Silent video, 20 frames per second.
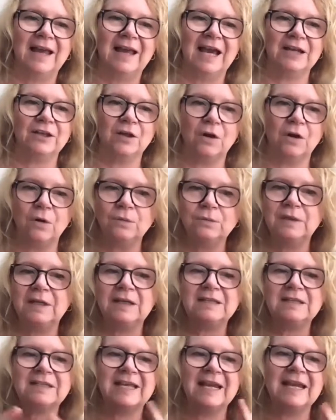and
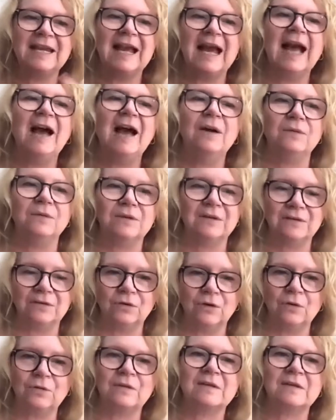only take out
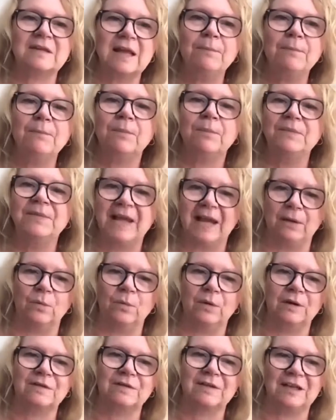those
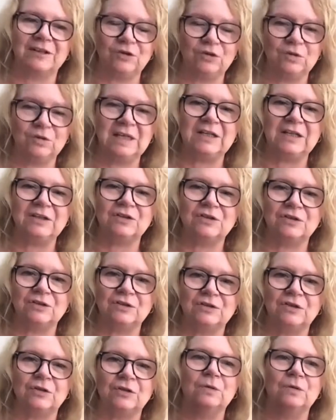sub-networks that you need
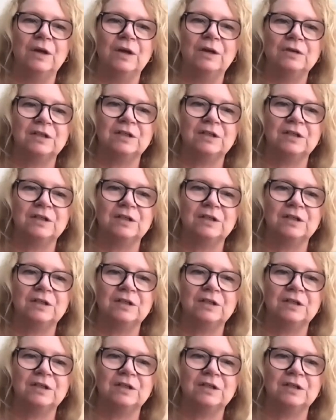to do